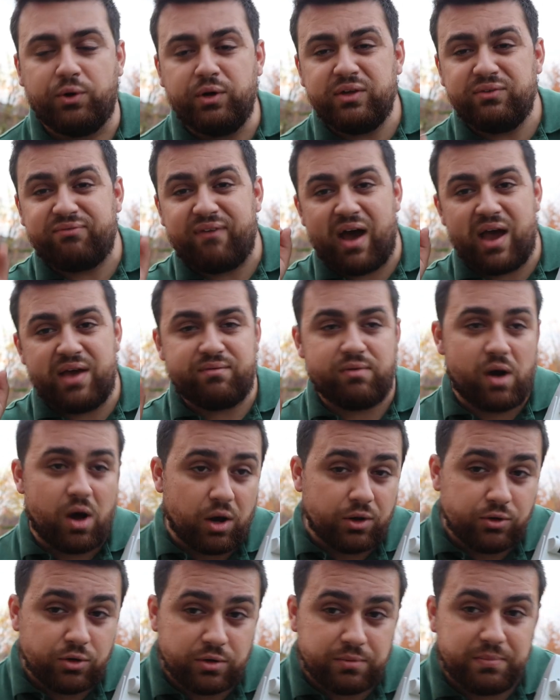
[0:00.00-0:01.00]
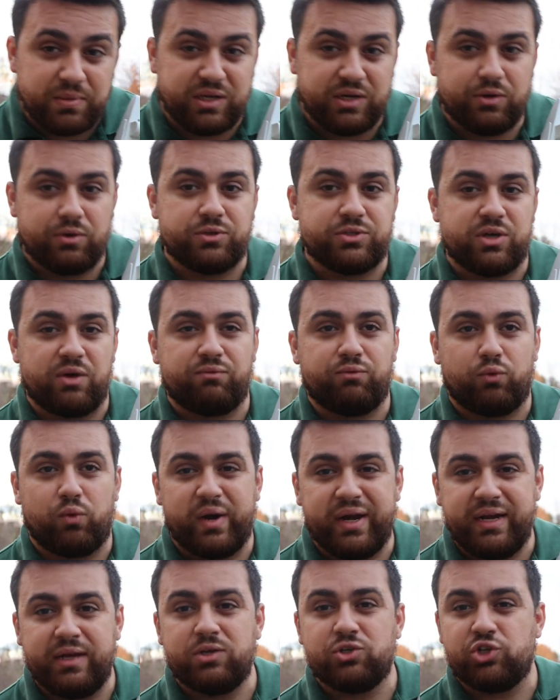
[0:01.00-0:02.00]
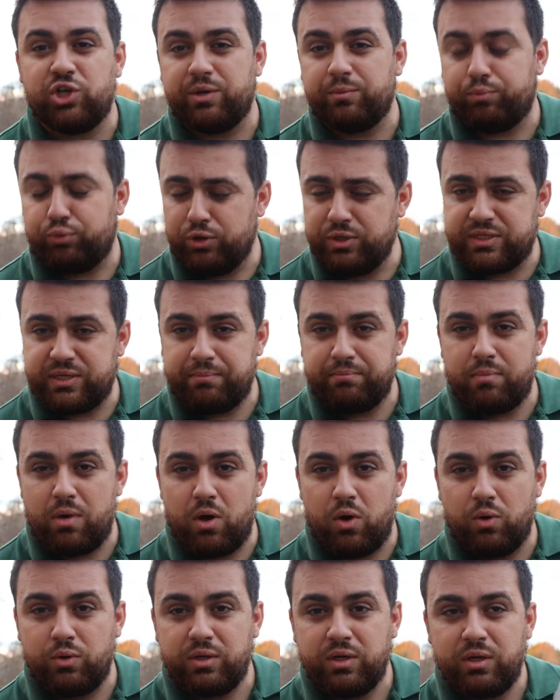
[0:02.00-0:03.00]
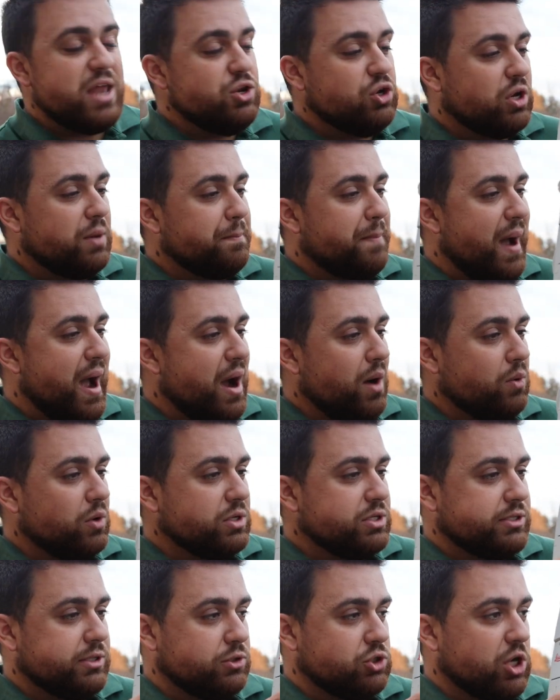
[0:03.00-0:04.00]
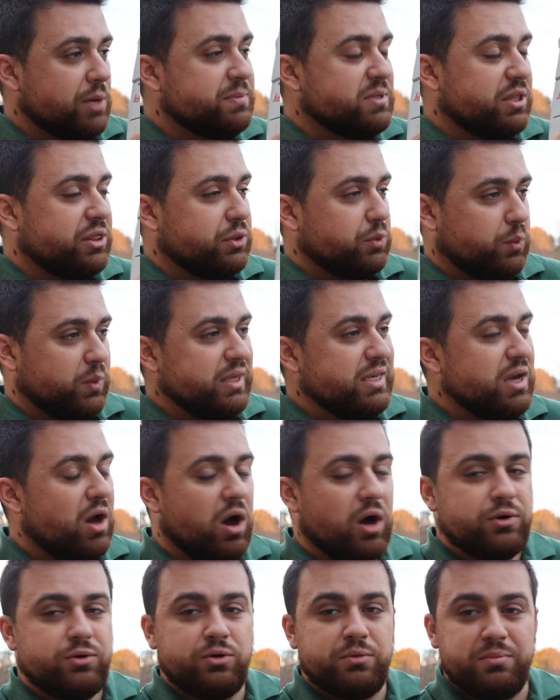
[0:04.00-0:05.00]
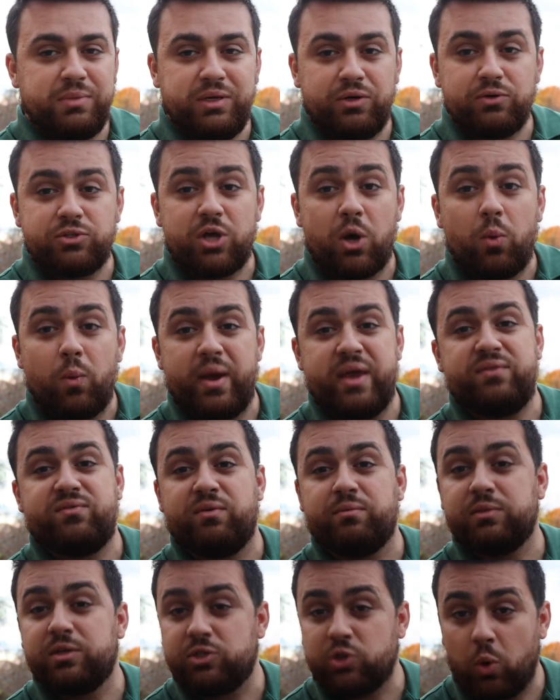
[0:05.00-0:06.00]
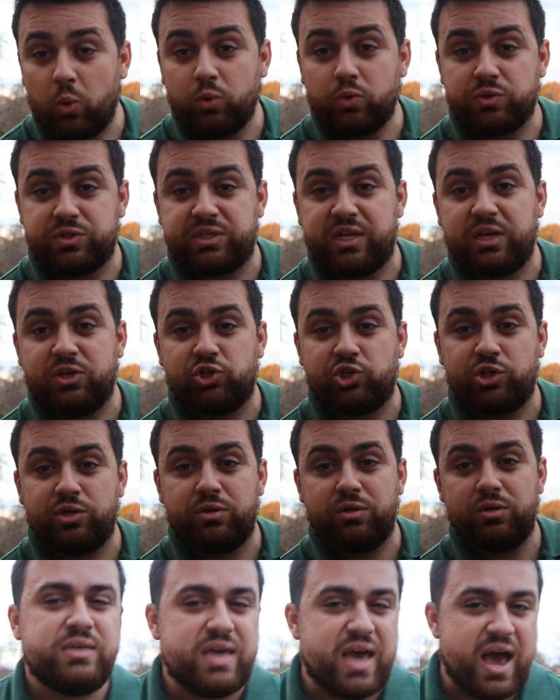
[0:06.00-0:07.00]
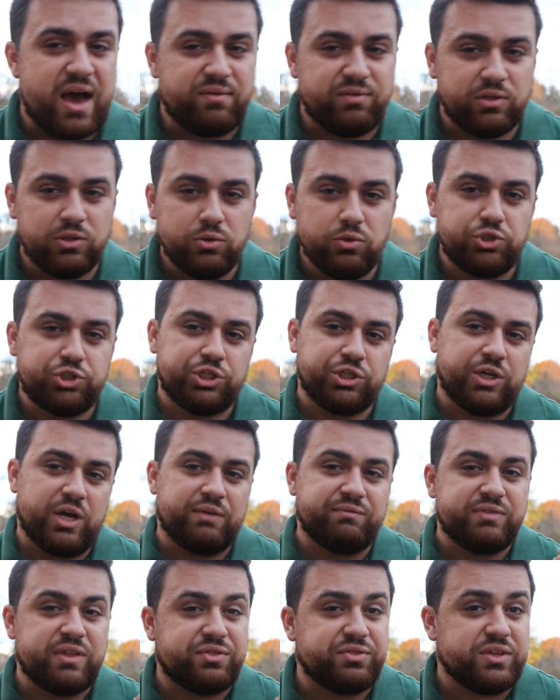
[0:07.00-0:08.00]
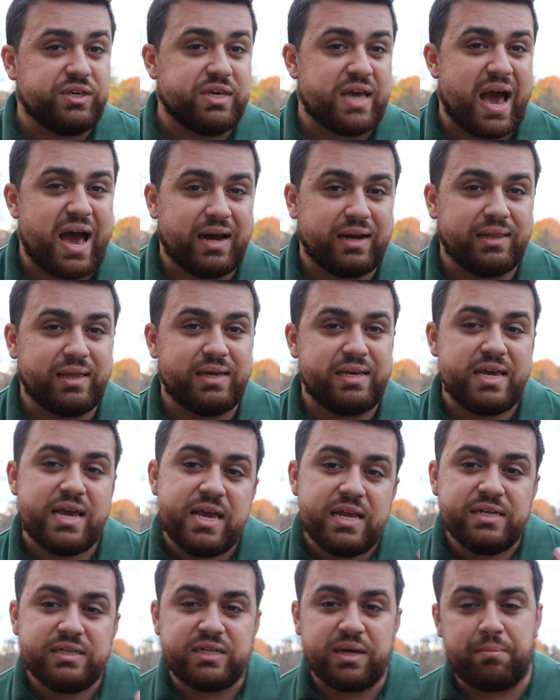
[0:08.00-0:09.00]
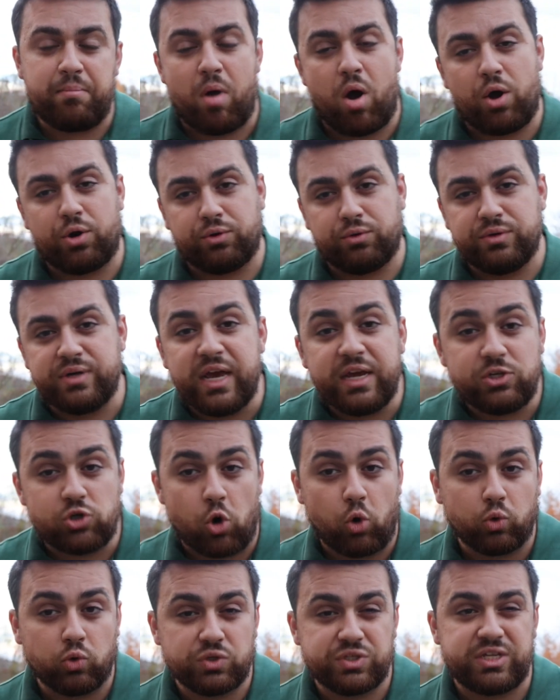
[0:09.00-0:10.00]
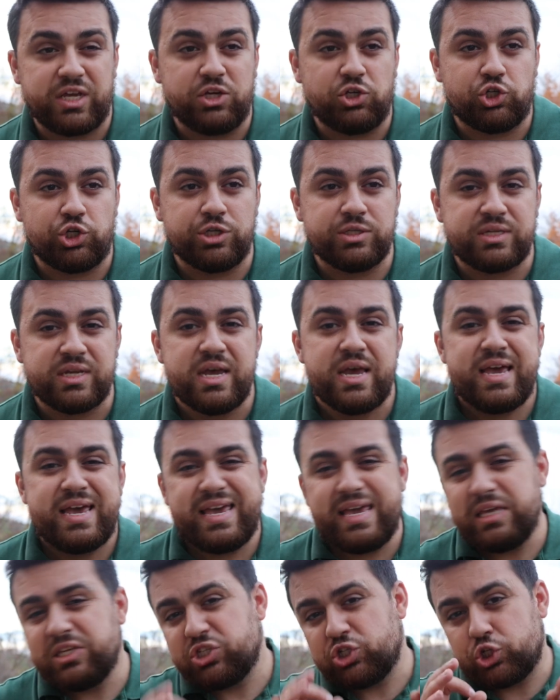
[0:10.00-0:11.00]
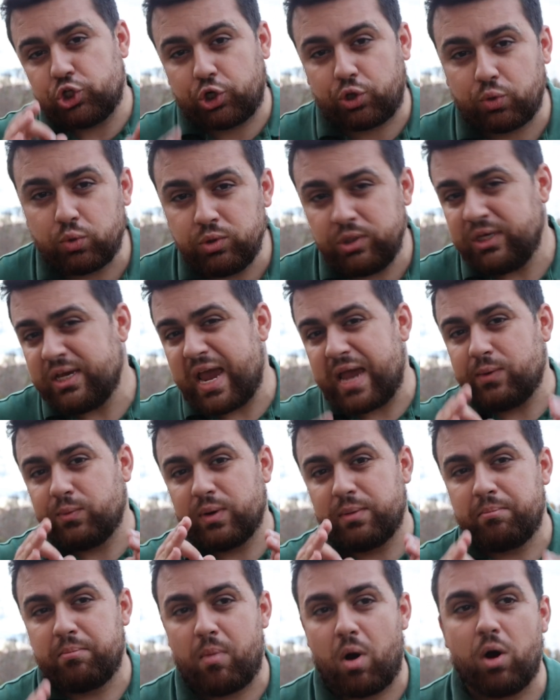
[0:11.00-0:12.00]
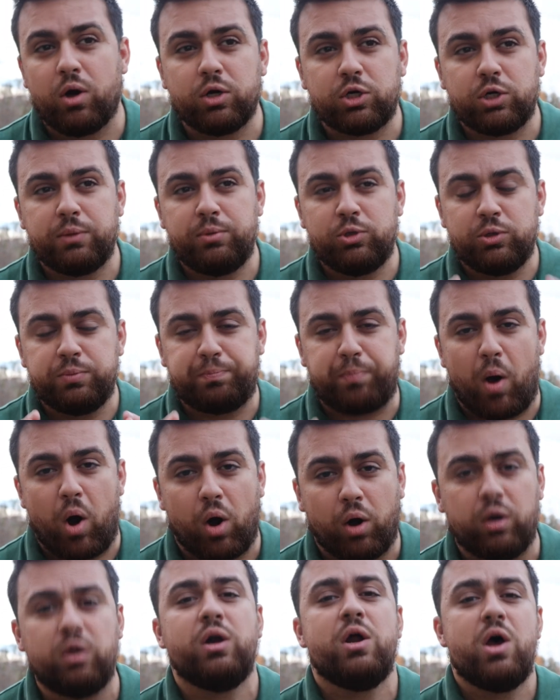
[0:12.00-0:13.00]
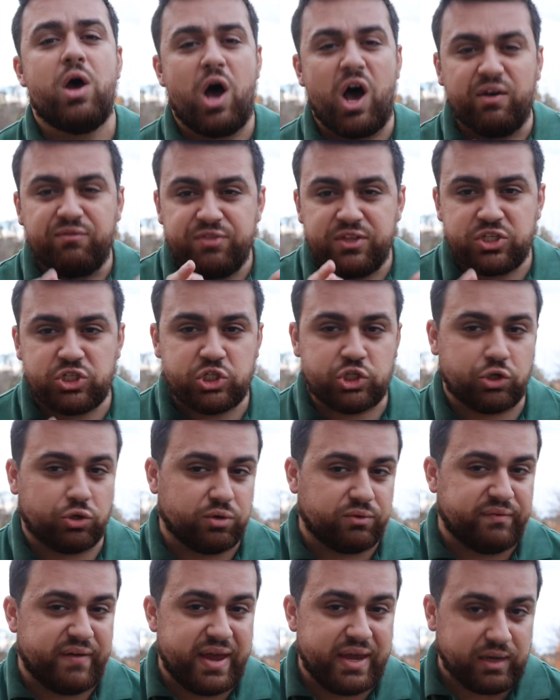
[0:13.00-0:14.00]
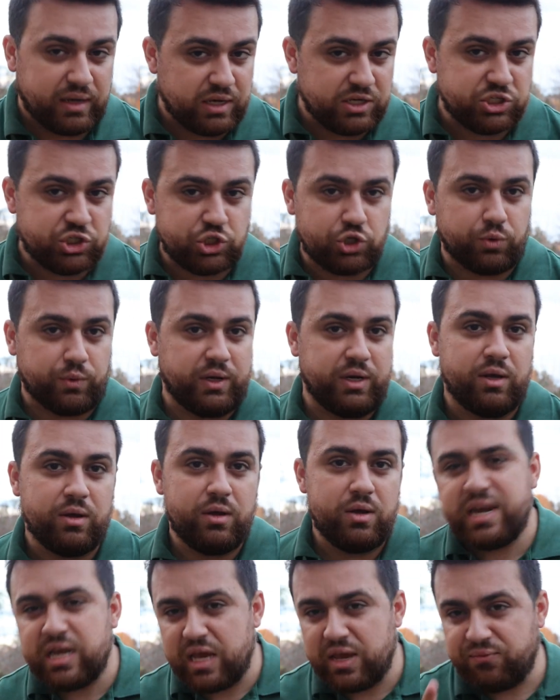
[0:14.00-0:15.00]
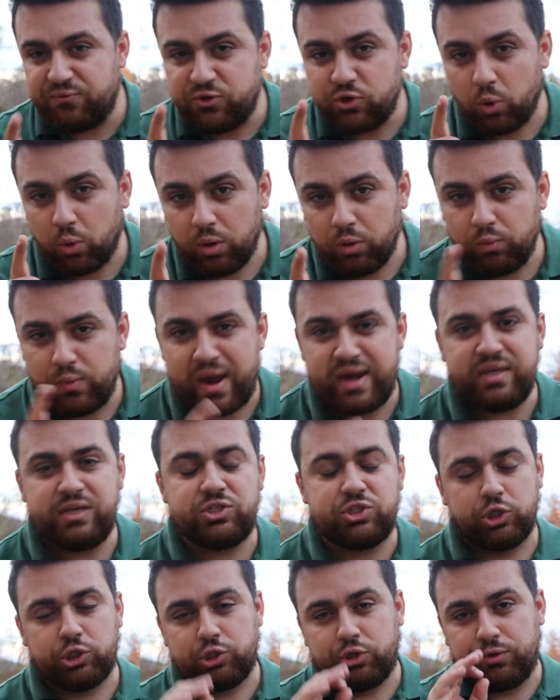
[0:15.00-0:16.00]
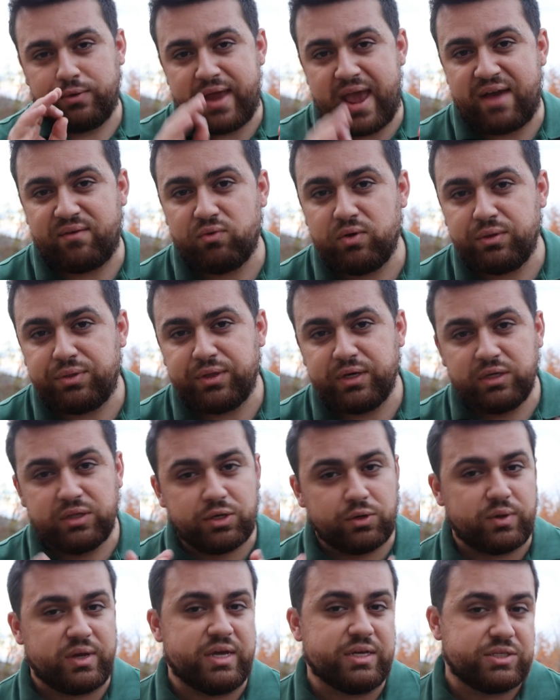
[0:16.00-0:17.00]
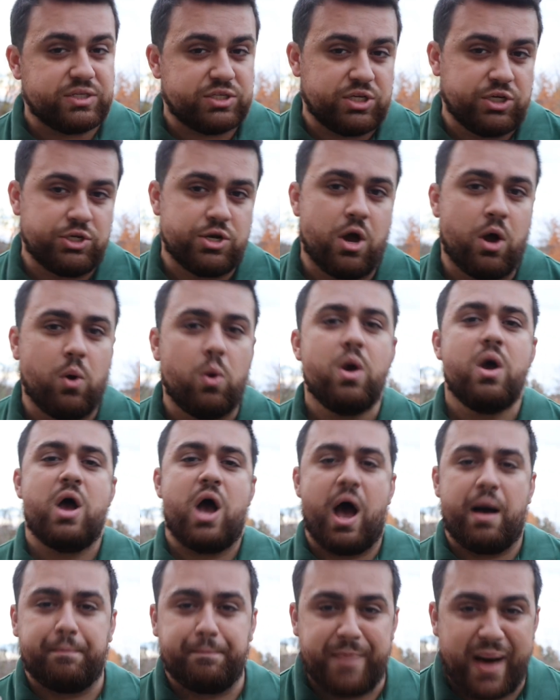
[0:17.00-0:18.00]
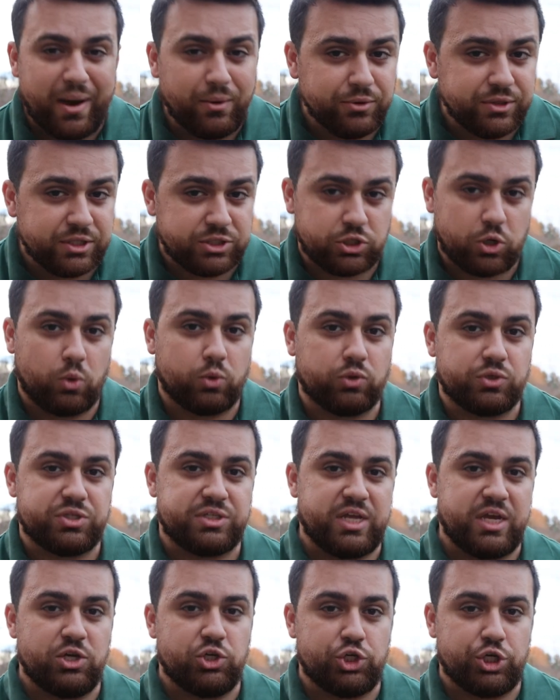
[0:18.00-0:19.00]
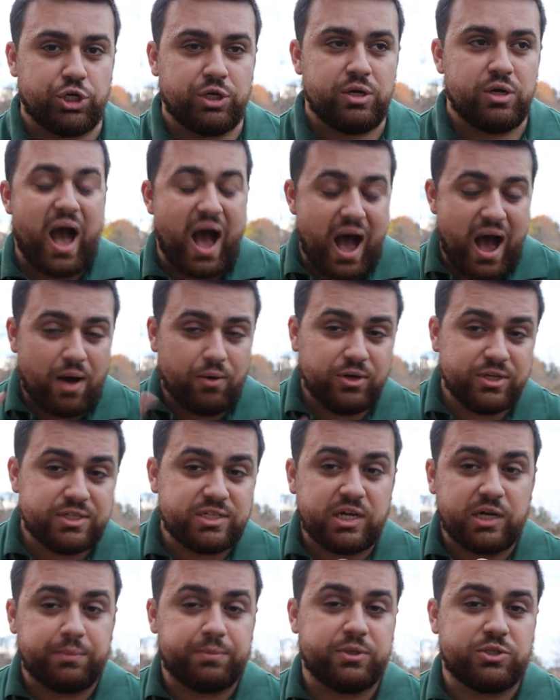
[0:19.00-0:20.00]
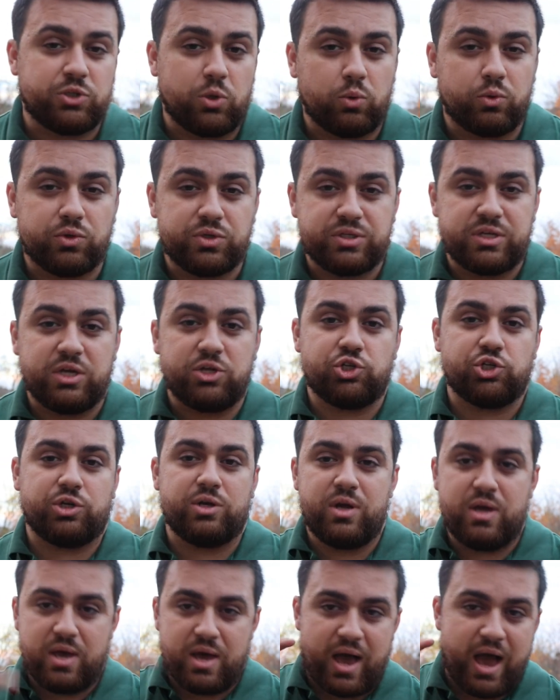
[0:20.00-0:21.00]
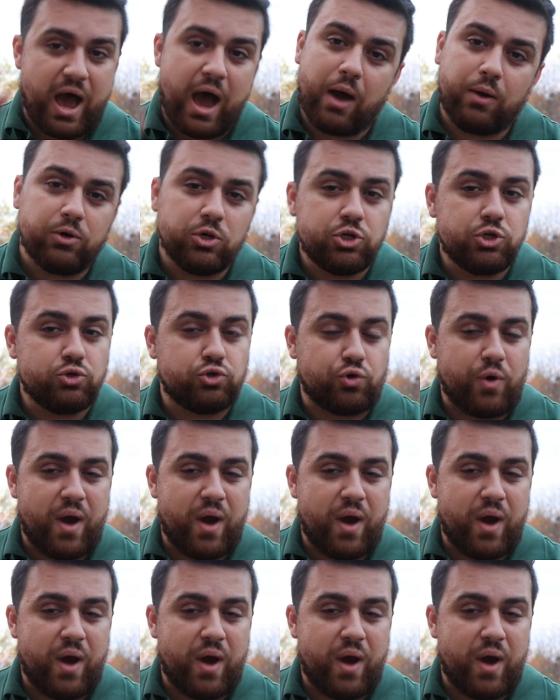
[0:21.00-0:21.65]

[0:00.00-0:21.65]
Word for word: thirty-five hundred meters of range in prism mode, and you can power search up to three hundred meters away from the total station. The evolution of the theodolite into modern day total stations is truly a remarkable part of the surveying history. And if you're ready to learn everything there is to know about the total station, how to set up the total station, how to do